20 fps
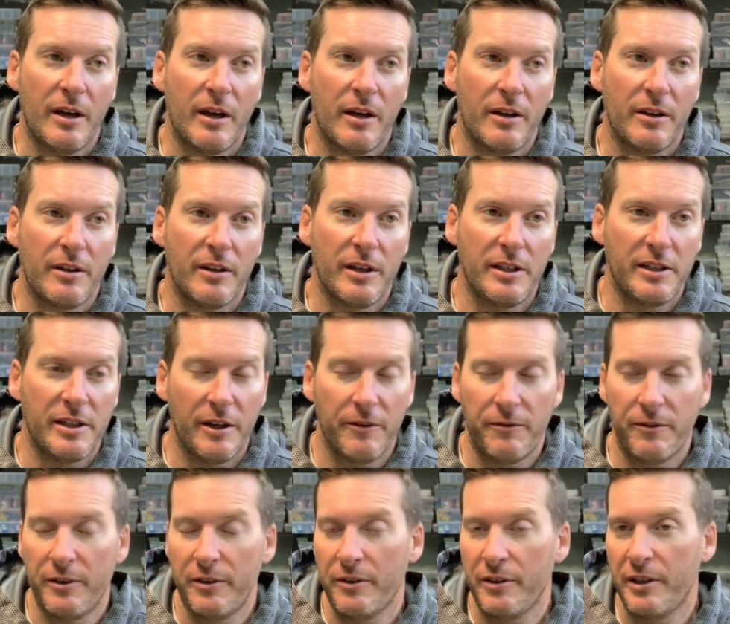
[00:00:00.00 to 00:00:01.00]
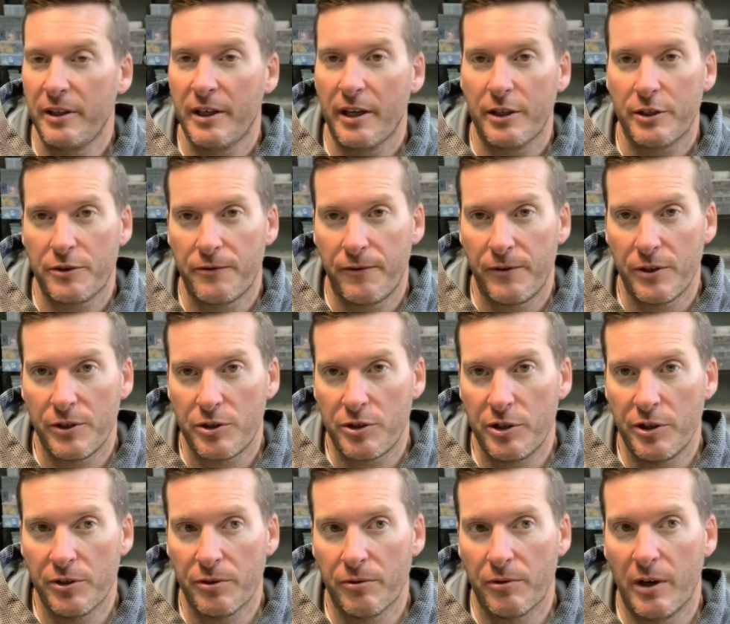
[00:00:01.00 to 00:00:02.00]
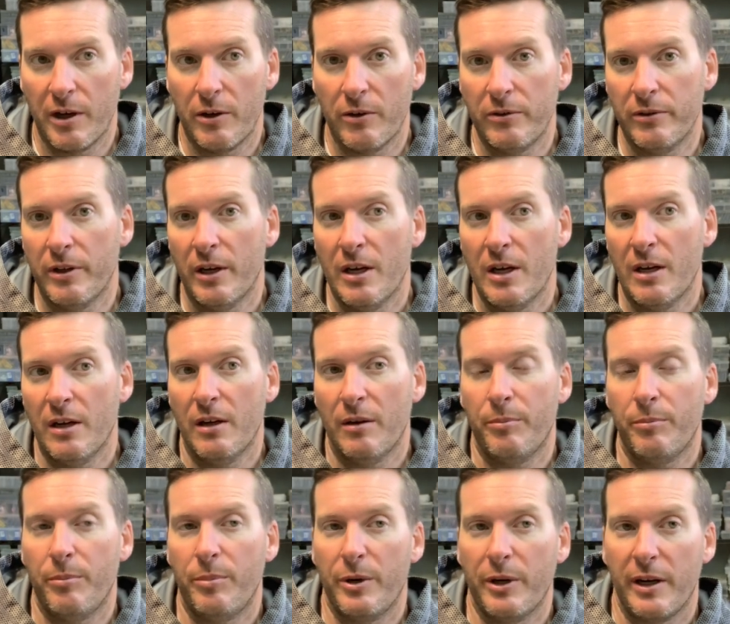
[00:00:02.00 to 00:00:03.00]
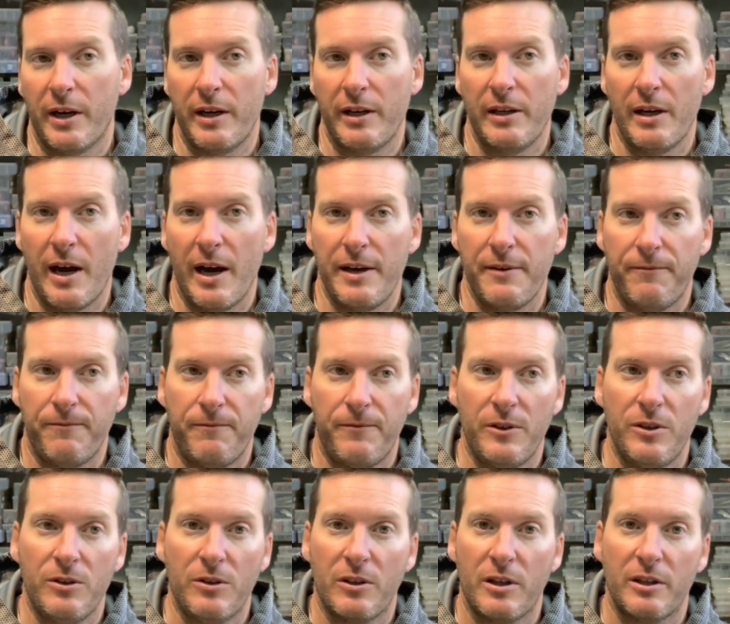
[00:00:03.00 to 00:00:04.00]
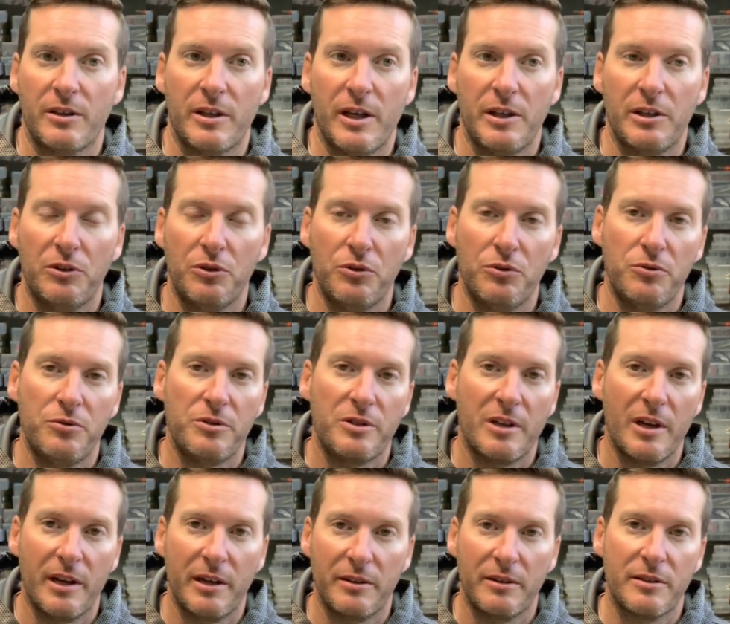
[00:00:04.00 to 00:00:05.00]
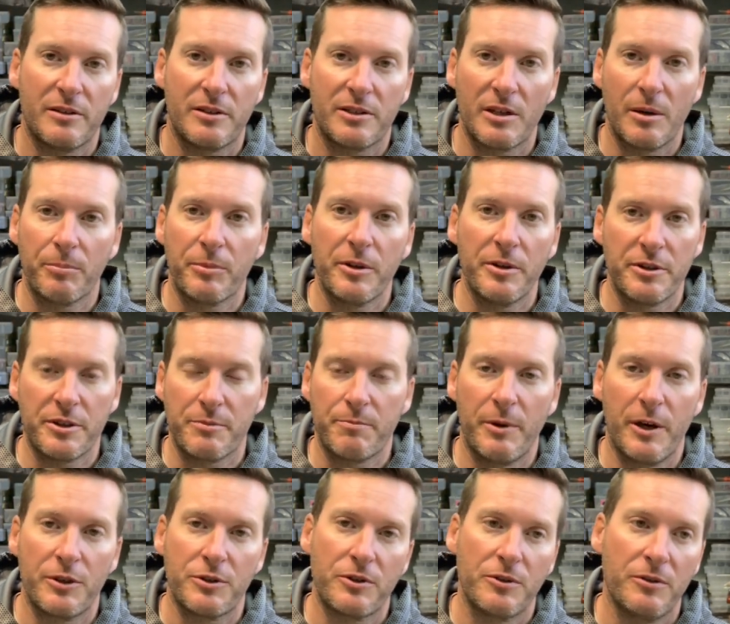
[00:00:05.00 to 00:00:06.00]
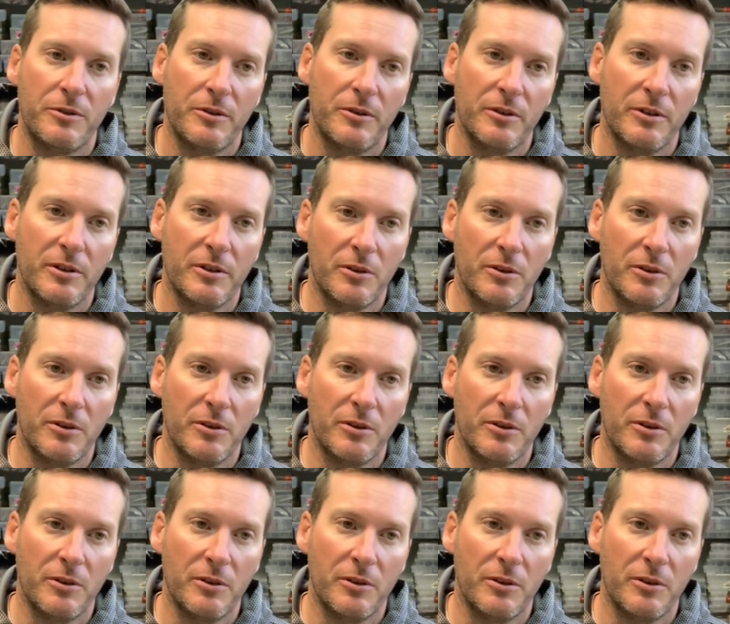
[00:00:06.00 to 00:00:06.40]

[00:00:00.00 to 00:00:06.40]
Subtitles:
They definitely catch fish year-round, but I feel like they lose that something special in